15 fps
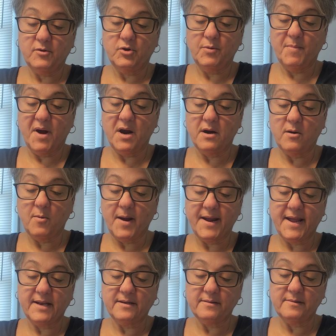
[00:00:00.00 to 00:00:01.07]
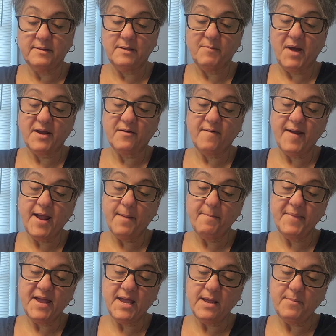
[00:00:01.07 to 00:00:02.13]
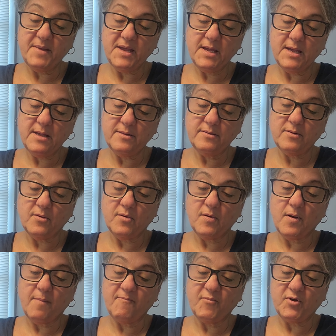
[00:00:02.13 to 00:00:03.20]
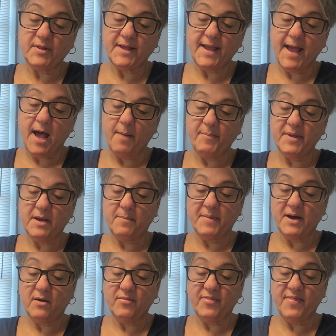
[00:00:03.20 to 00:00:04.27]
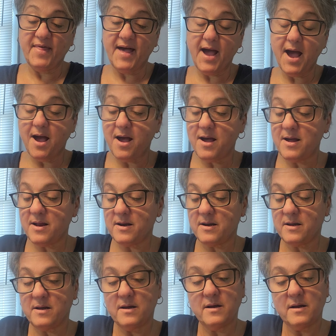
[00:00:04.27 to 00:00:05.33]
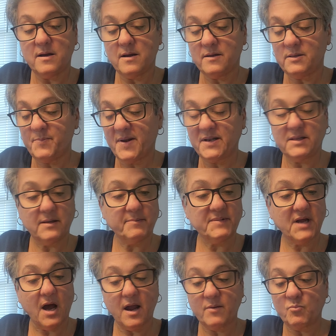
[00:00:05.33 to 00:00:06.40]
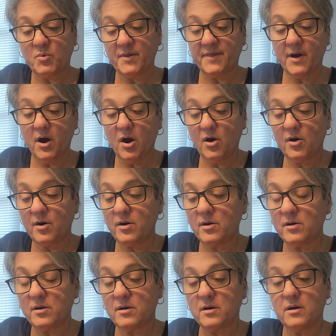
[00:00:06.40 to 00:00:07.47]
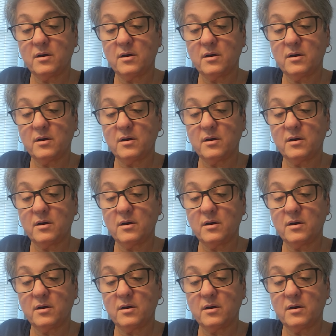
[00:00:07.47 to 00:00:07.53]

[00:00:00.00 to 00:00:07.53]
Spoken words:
Tomorrow I get to see my grandbaby, so I'm really happy about that. Spend some time with her.